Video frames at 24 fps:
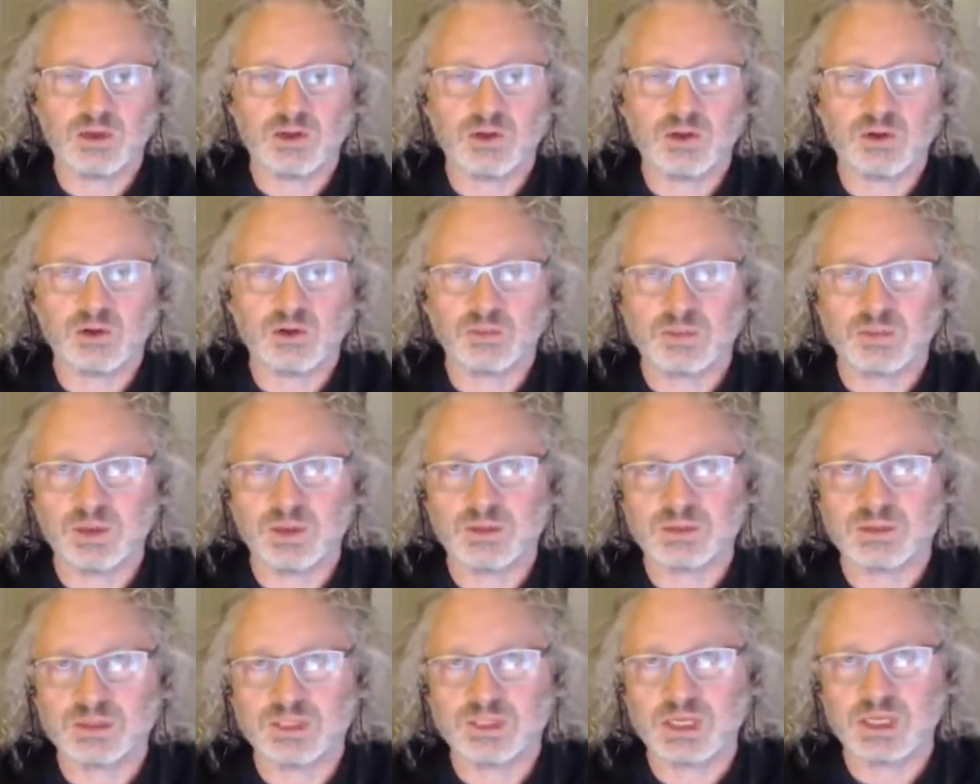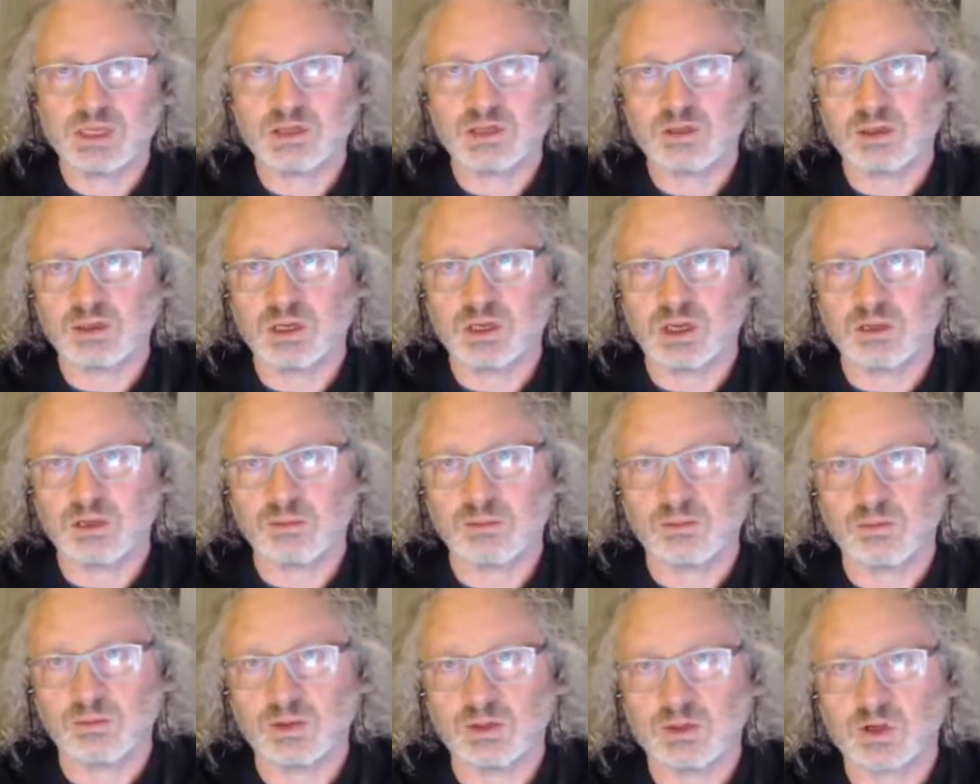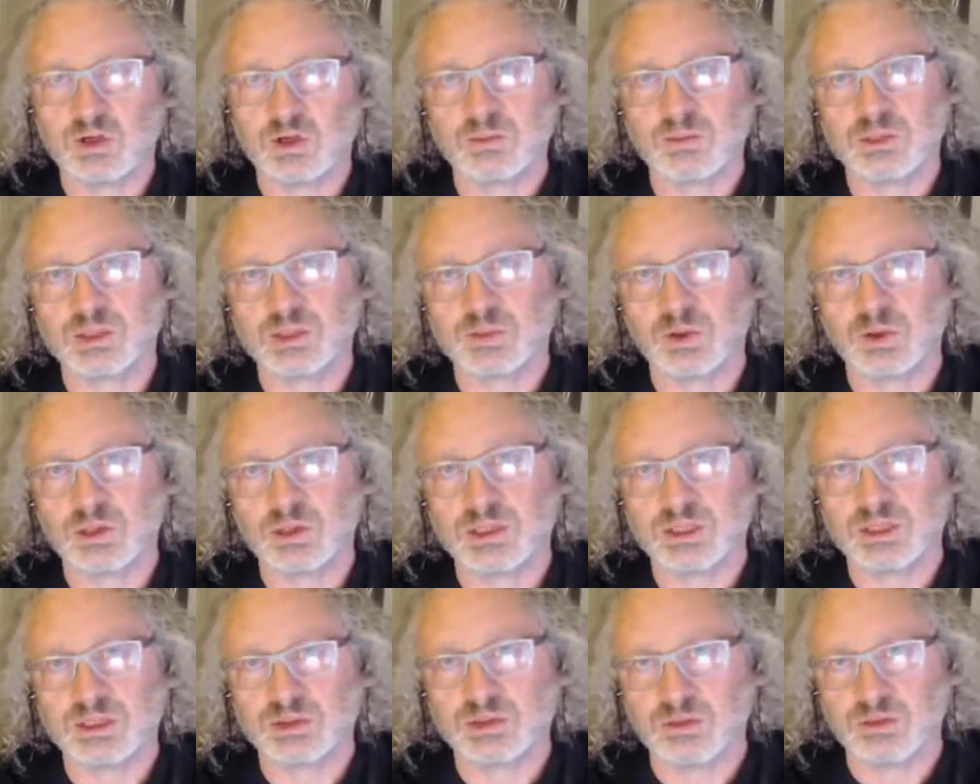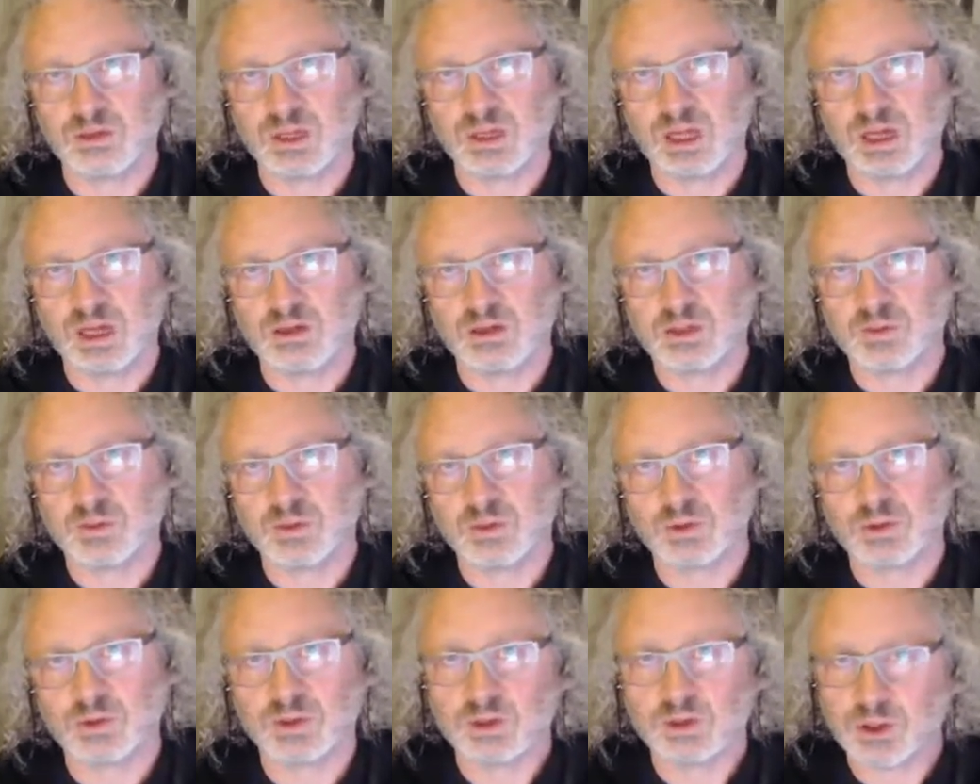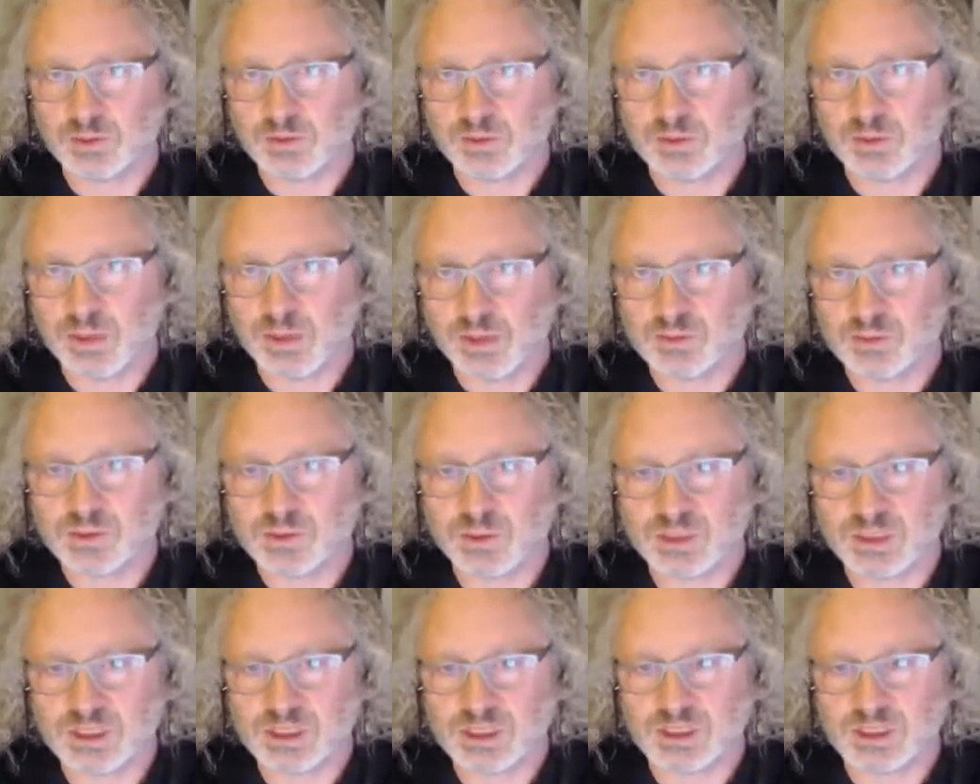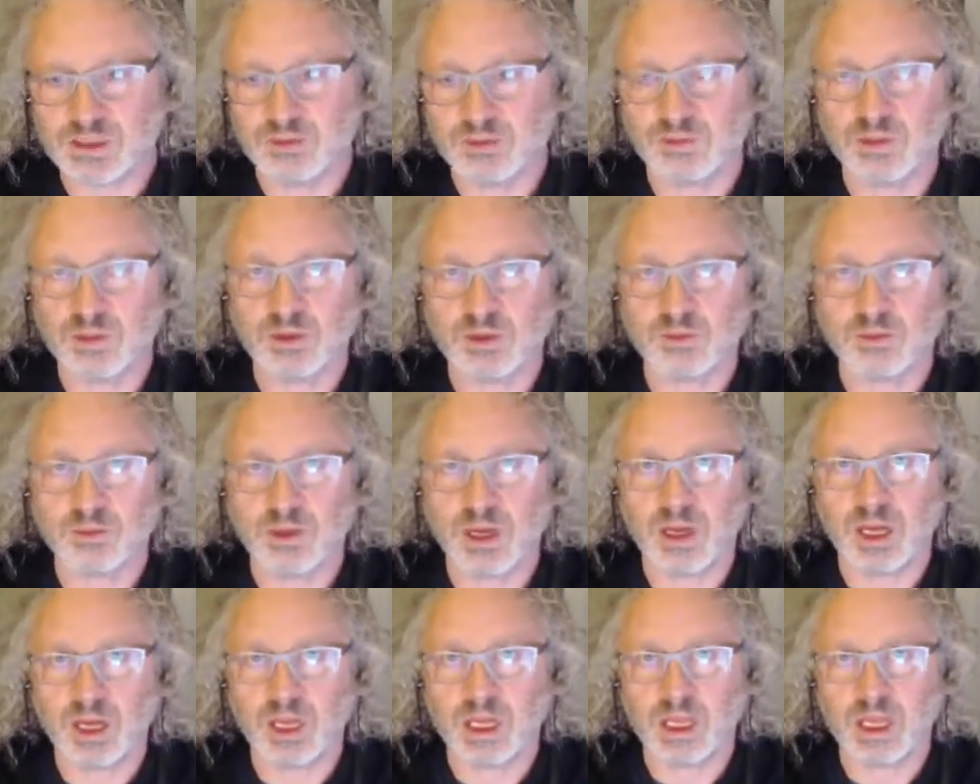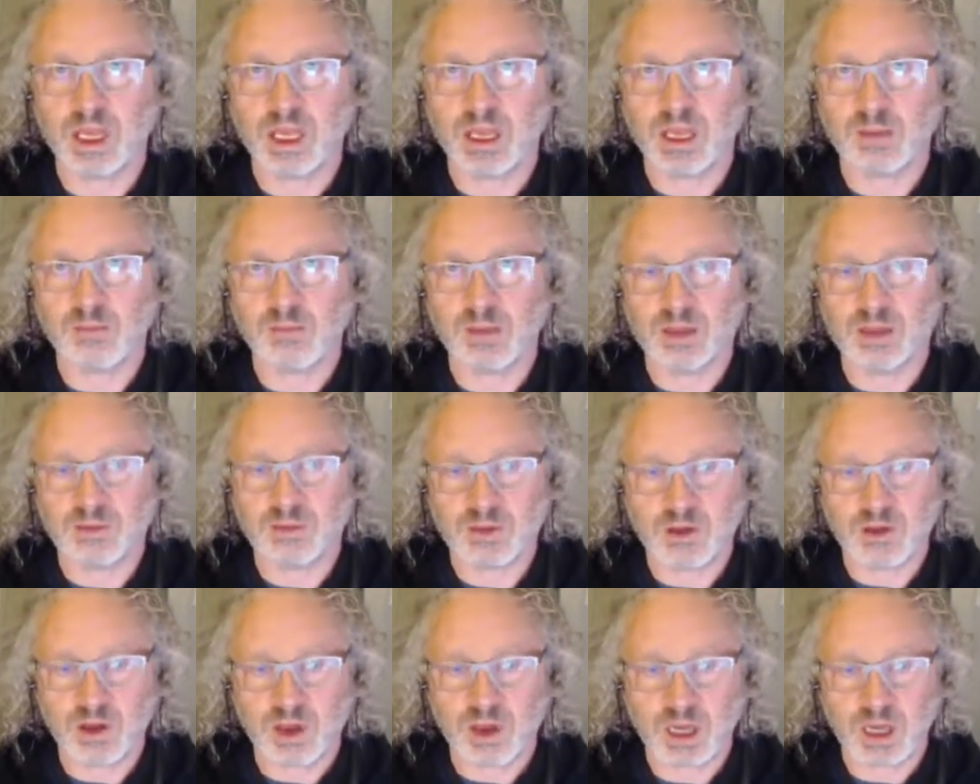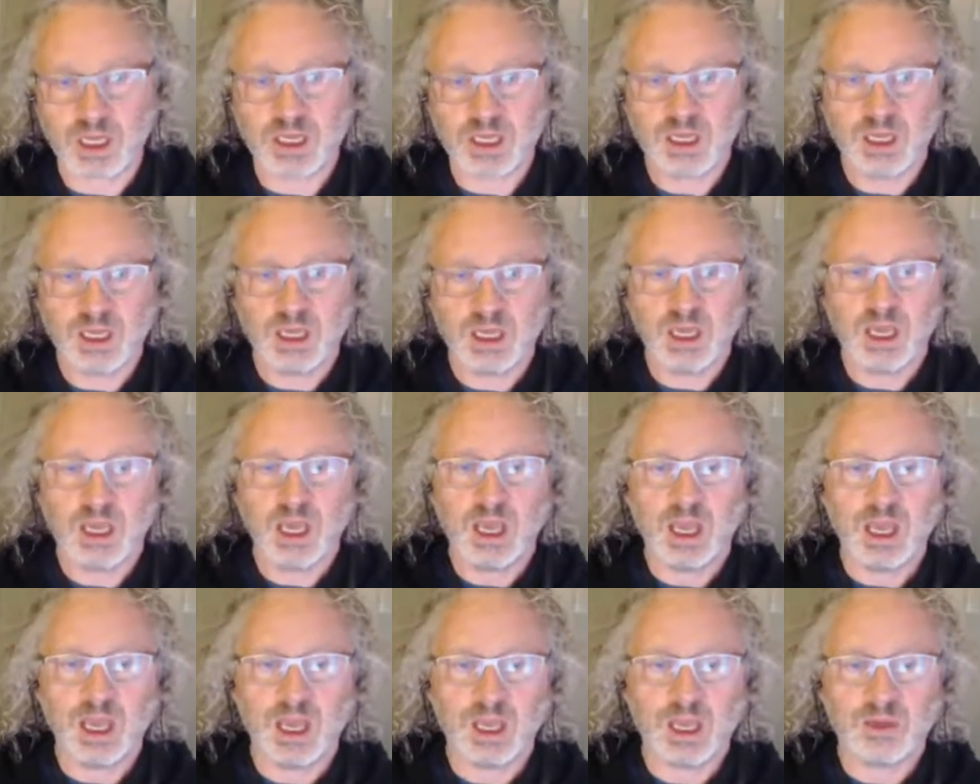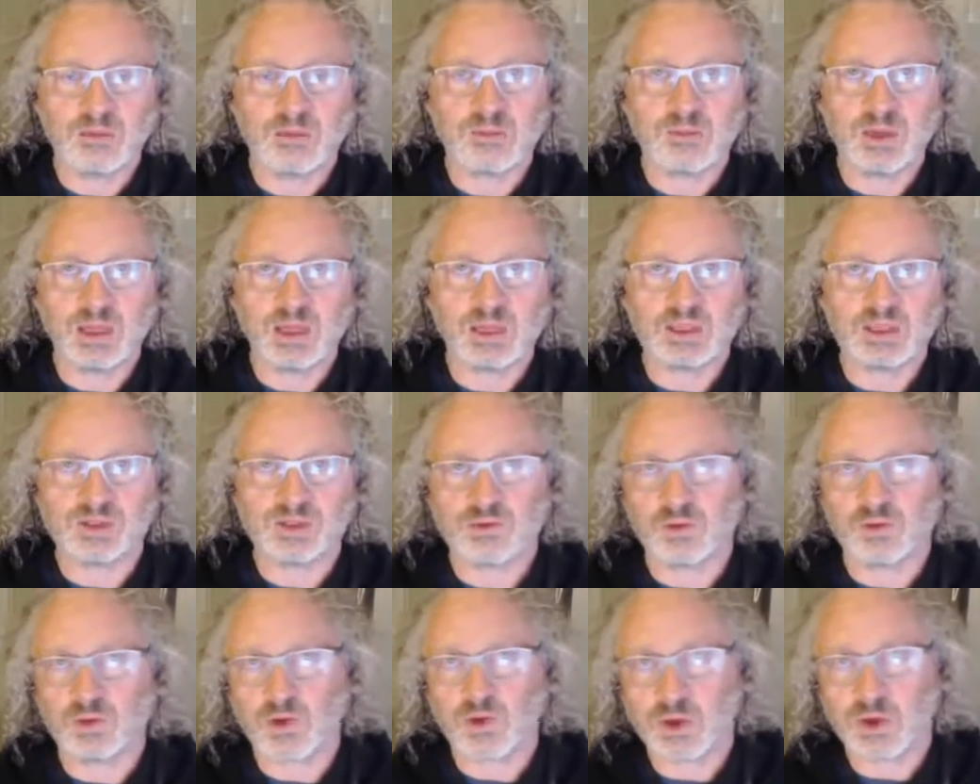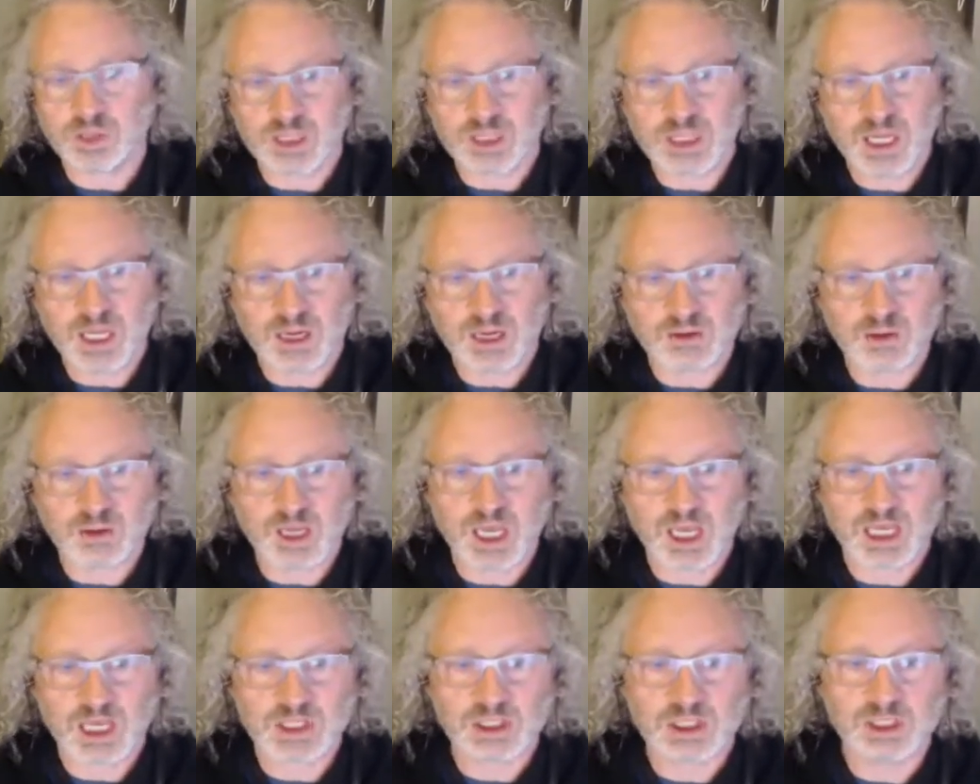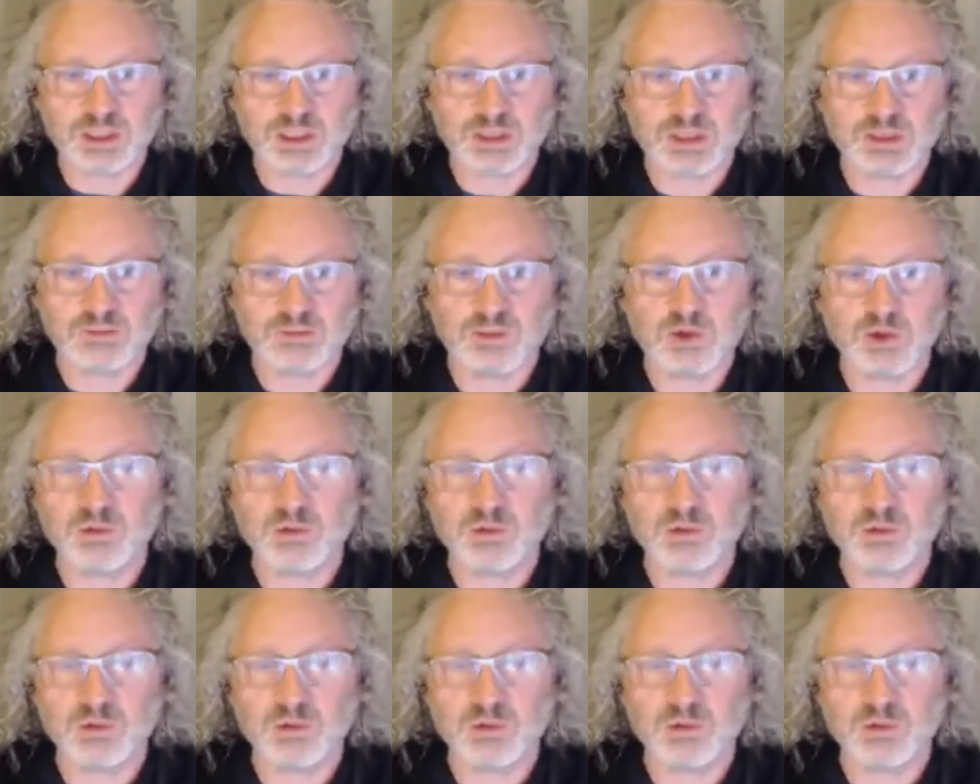Europe PMC, the documents processed through there is built on top of PubSweet system built by EBI, and it's for content aggregation.